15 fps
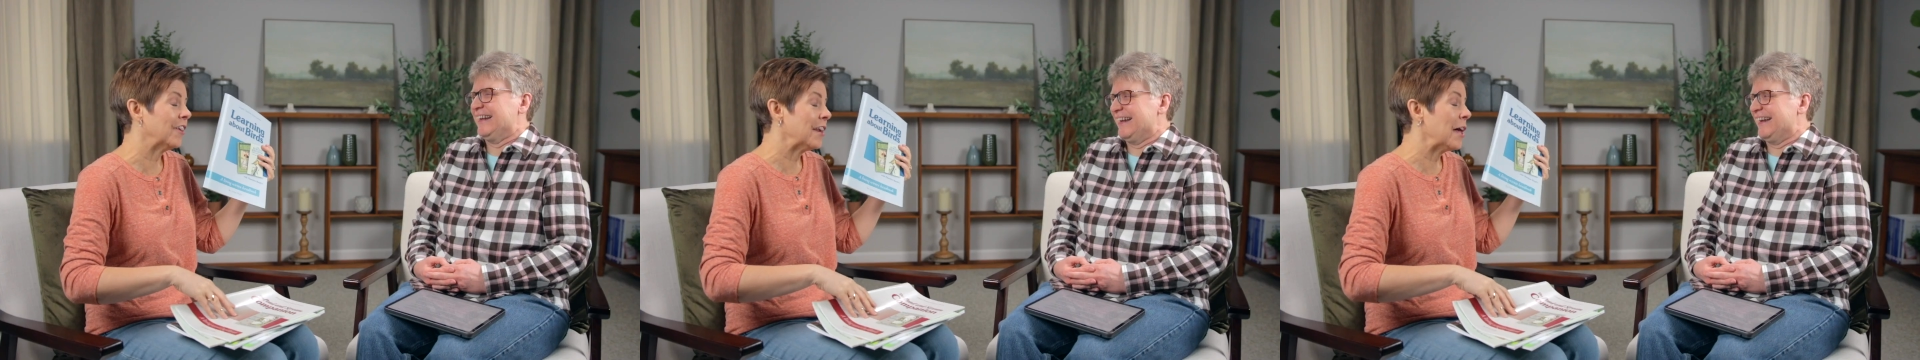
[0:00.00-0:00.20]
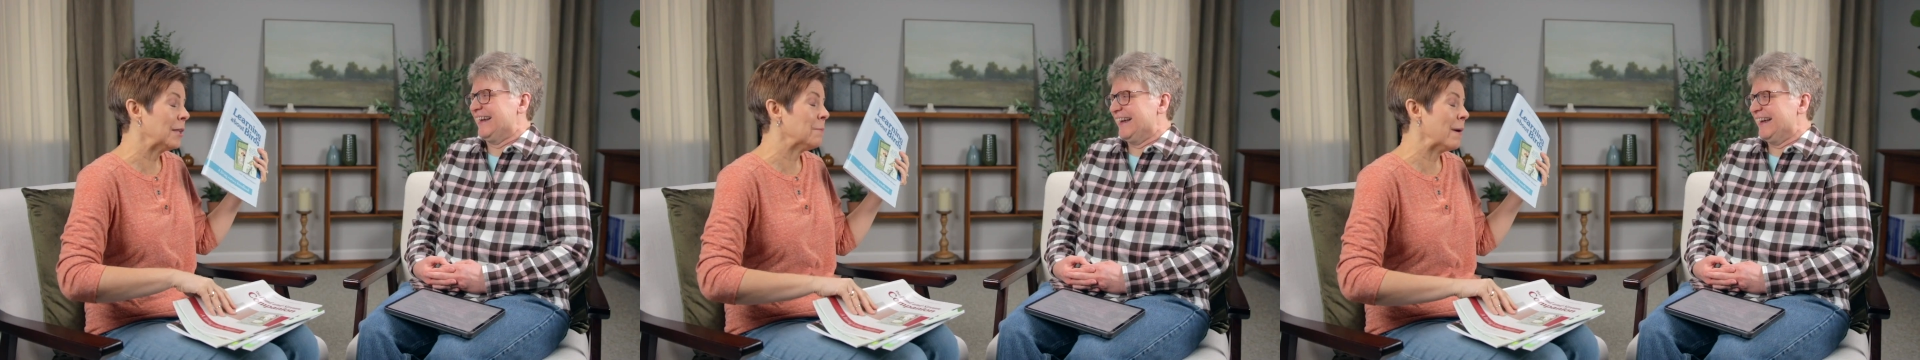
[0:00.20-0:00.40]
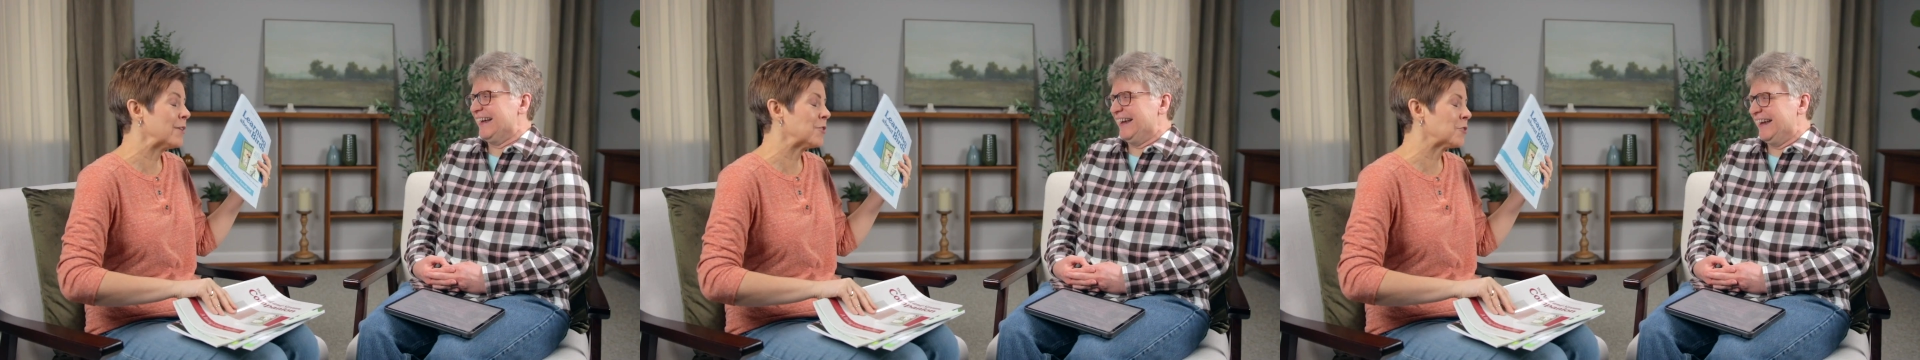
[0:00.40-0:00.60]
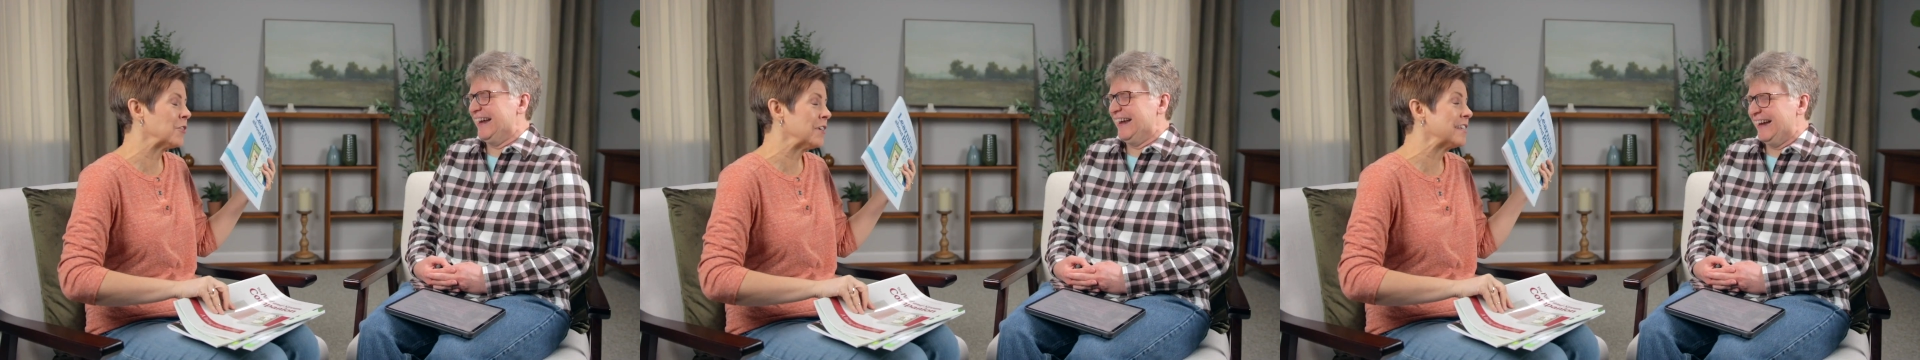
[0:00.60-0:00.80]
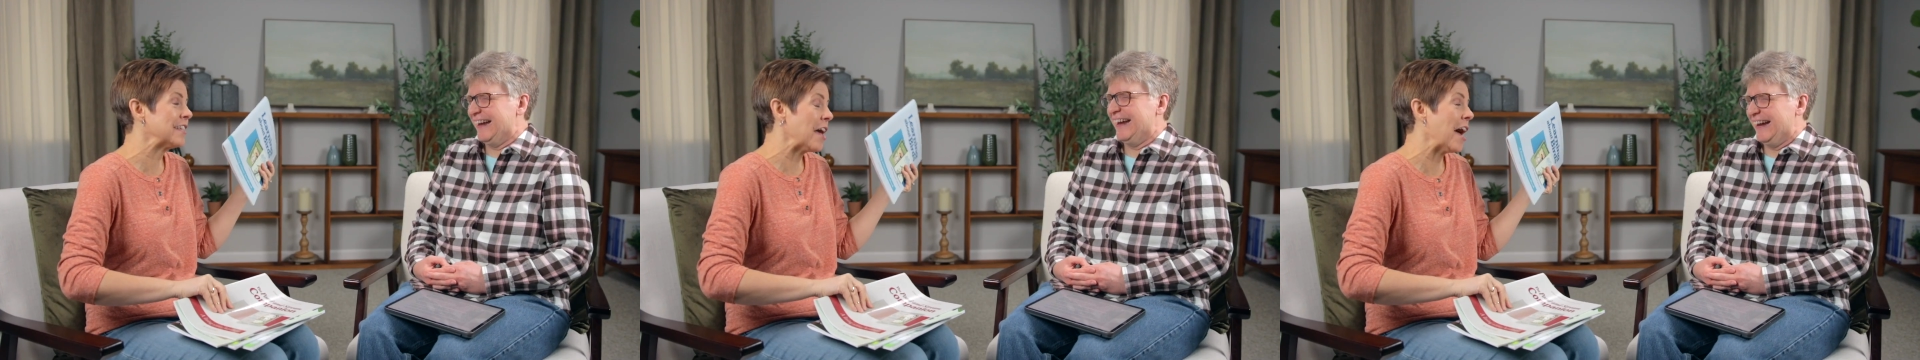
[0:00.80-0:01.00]
Speaker 1: an
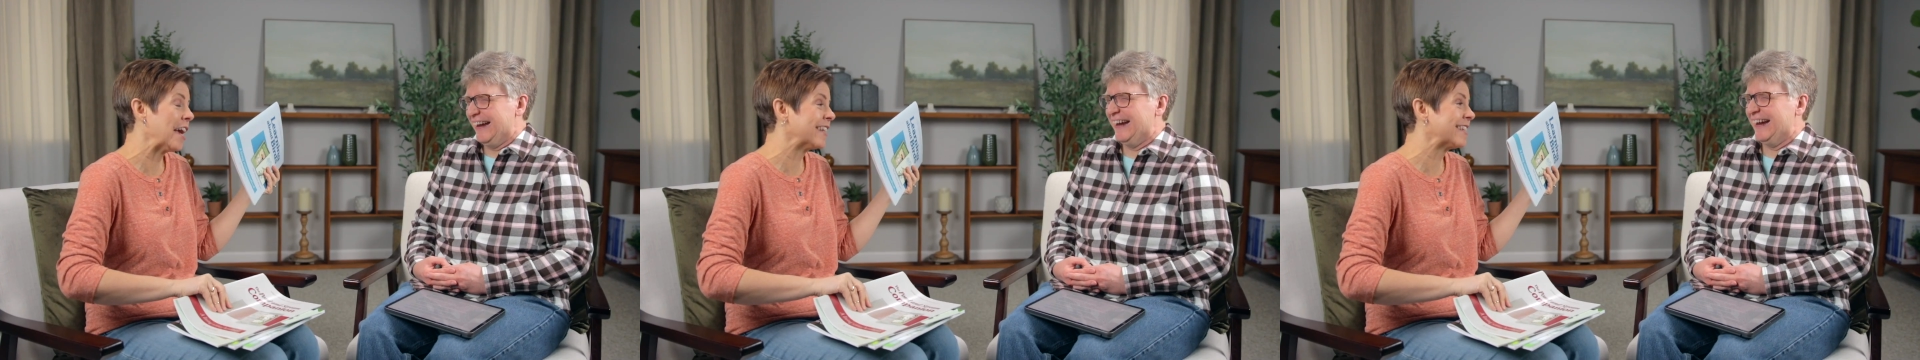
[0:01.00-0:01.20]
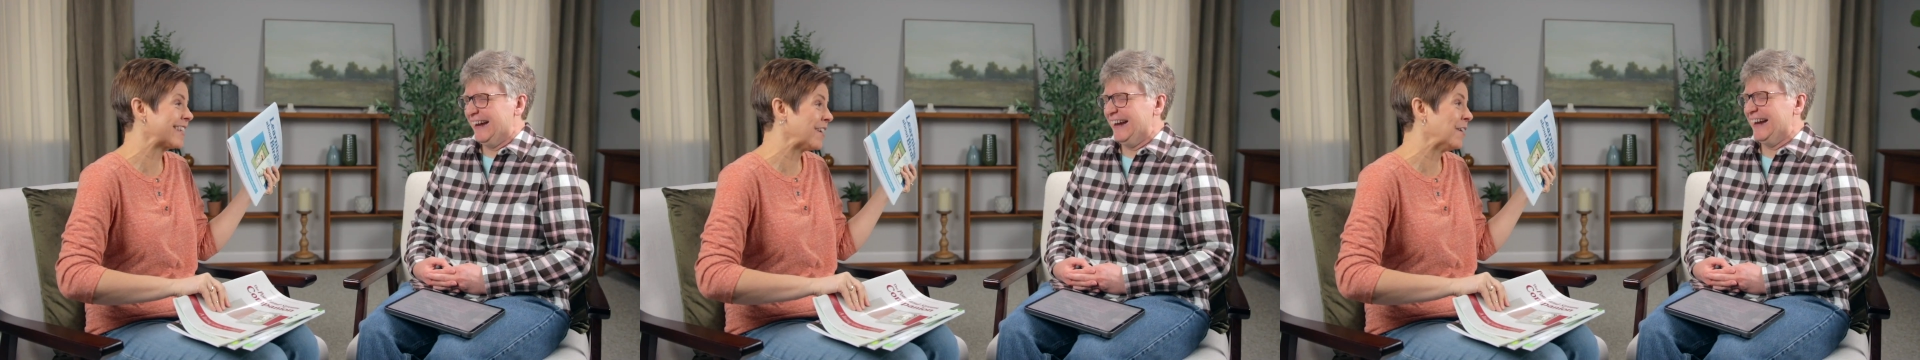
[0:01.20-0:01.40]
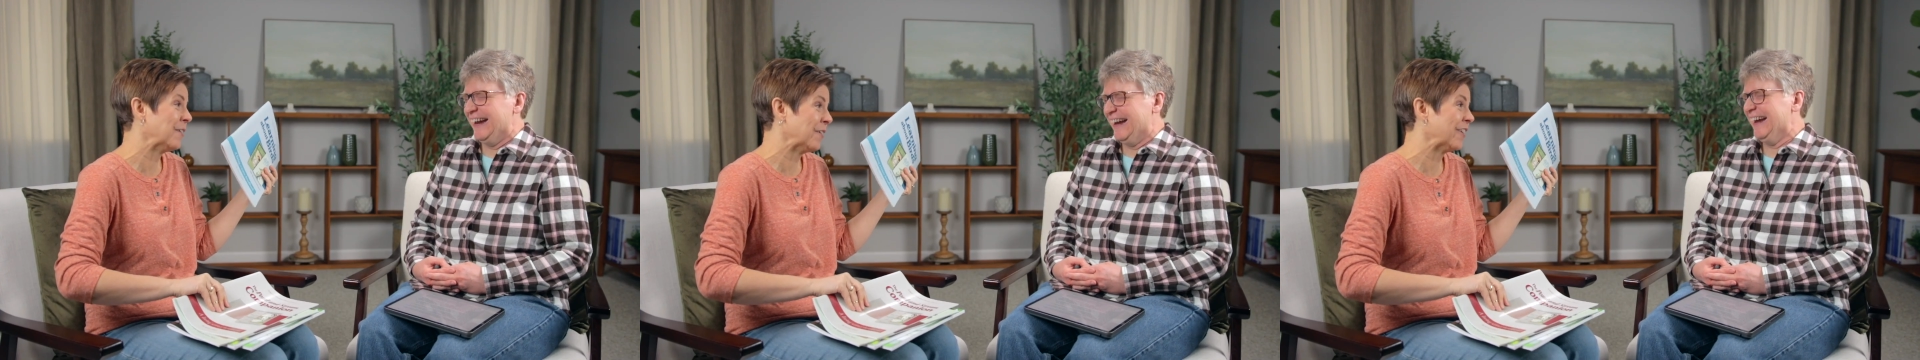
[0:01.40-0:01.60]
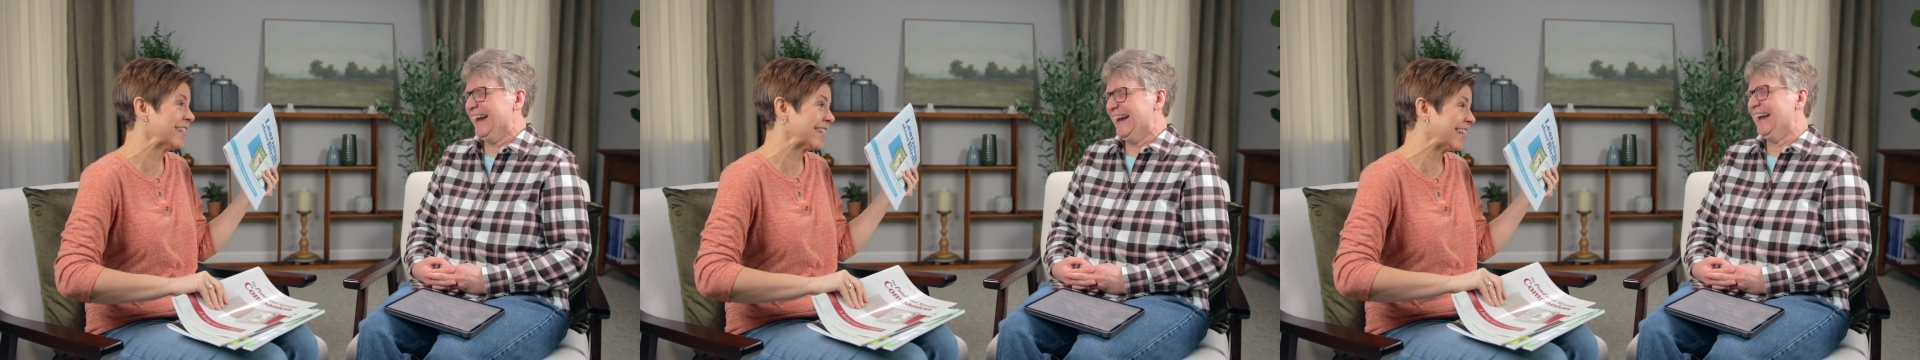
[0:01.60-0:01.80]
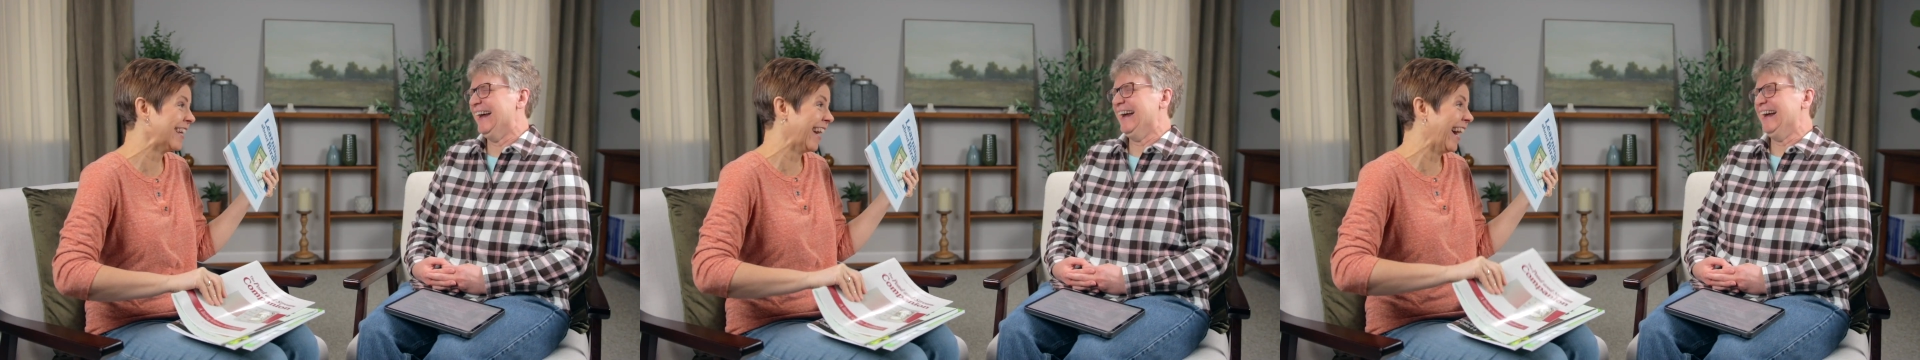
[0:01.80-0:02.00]
elementary science
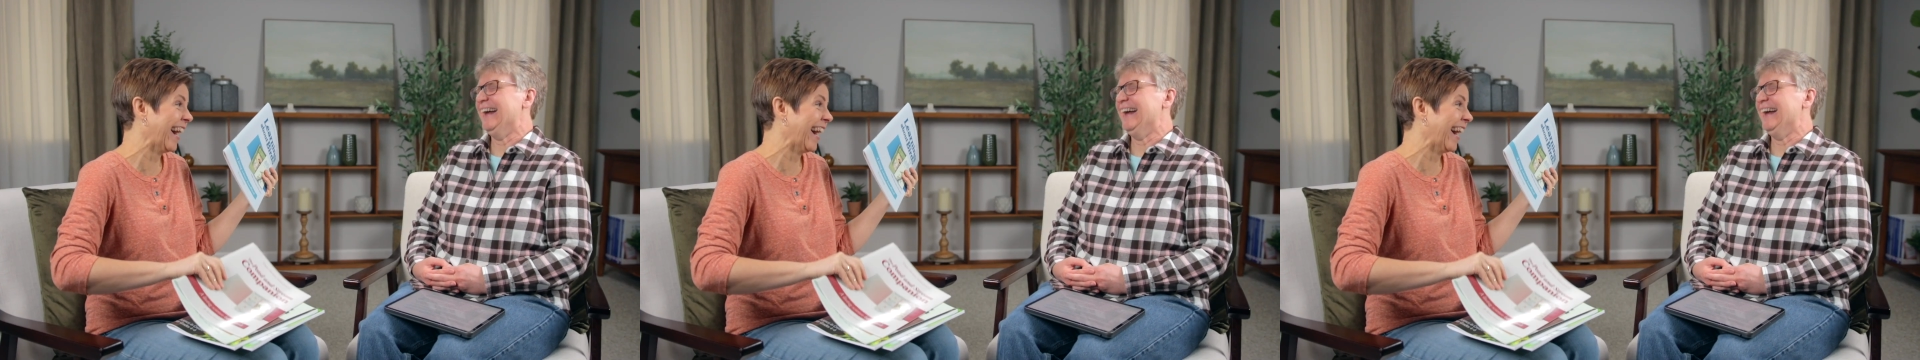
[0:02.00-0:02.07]
course.